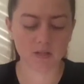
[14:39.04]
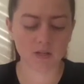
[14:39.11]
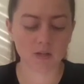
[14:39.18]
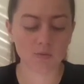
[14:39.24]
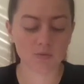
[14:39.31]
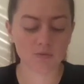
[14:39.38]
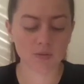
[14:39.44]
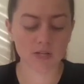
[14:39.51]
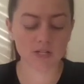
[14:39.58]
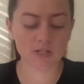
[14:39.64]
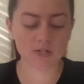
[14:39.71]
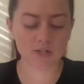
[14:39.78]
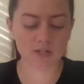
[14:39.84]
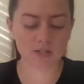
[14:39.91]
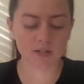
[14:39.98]
It was very
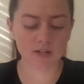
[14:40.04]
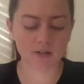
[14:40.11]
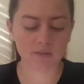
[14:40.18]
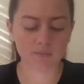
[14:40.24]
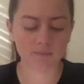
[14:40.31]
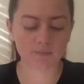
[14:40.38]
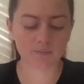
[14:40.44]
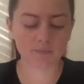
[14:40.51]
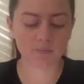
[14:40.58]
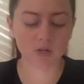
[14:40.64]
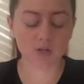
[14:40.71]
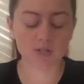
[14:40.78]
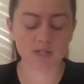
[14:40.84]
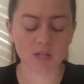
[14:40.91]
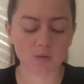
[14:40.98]
dirty there.
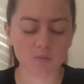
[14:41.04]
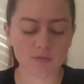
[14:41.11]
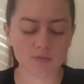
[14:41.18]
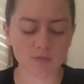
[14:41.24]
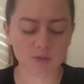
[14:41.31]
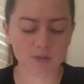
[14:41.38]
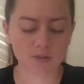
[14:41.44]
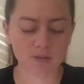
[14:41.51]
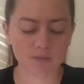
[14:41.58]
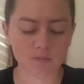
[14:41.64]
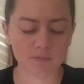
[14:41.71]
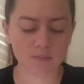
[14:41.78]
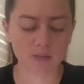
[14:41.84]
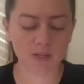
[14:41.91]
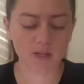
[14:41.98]
Our cell was filthy.
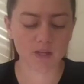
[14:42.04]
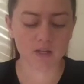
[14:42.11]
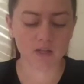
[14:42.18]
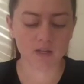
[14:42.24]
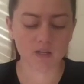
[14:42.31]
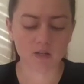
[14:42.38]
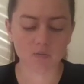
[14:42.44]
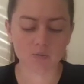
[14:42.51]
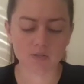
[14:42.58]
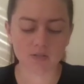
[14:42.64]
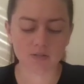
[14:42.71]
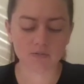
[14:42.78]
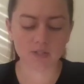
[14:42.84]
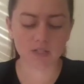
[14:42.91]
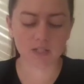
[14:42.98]
It was
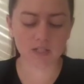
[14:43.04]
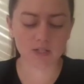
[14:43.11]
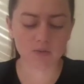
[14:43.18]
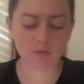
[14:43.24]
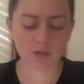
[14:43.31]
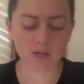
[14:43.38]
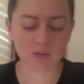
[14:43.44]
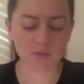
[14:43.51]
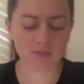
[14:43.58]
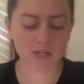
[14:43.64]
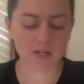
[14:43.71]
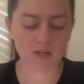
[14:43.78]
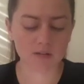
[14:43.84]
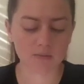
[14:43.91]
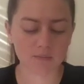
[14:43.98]
never cleaned while I was
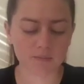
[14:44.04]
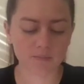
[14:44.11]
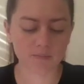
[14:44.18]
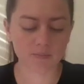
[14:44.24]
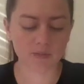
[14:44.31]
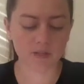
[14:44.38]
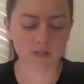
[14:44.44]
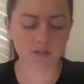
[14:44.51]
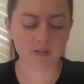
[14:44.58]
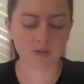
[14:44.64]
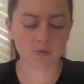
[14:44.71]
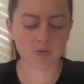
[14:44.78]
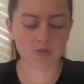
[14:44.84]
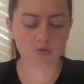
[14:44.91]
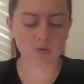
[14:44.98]
there. There
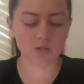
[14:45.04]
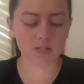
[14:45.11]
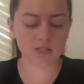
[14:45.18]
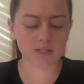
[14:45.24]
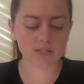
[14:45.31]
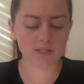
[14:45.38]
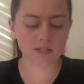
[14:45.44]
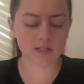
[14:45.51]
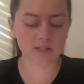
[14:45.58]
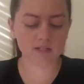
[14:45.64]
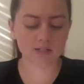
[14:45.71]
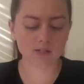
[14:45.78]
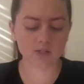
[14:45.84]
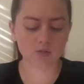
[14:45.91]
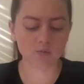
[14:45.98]
were toilets and a
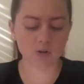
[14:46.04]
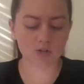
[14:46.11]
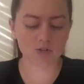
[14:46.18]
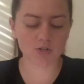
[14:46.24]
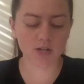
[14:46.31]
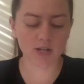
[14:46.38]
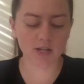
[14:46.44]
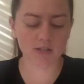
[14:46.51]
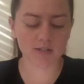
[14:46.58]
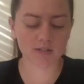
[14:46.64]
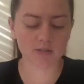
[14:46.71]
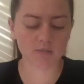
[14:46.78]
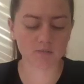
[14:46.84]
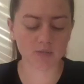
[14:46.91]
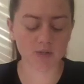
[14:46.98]
sink to wash your
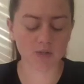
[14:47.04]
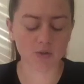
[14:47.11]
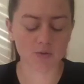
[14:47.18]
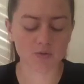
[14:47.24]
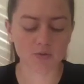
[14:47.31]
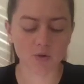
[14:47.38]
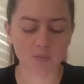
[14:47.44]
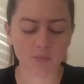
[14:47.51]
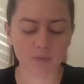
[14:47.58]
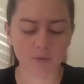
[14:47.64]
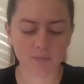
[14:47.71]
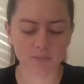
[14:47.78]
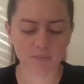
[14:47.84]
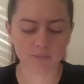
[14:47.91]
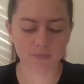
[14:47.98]
hands, but no soap.
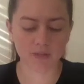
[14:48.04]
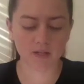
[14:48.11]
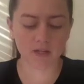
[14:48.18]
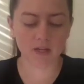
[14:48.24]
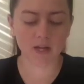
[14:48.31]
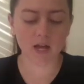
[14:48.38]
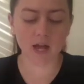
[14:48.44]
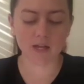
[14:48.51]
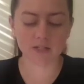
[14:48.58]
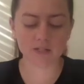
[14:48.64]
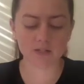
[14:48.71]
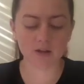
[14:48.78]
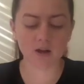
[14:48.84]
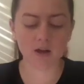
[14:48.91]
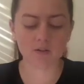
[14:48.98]
I did
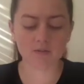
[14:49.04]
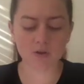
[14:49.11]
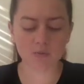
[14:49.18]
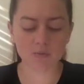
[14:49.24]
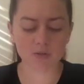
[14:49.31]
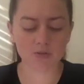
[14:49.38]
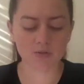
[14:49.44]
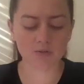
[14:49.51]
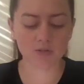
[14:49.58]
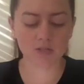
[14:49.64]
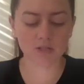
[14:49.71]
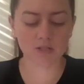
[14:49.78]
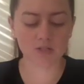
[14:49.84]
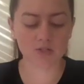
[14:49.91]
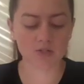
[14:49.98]
not have the
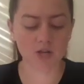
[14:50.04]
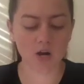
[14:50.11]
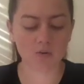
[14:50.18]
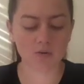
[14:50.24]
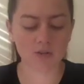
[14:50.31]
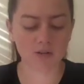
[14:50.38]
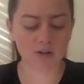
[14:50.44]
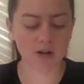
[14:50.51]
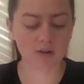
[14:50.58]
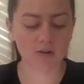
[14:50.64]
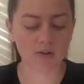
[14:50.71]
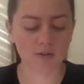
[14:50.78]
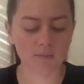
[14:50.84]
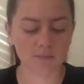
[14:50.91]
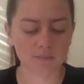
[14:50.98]
opportunity to shower there at
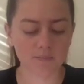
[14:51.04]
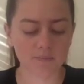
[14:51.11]
all.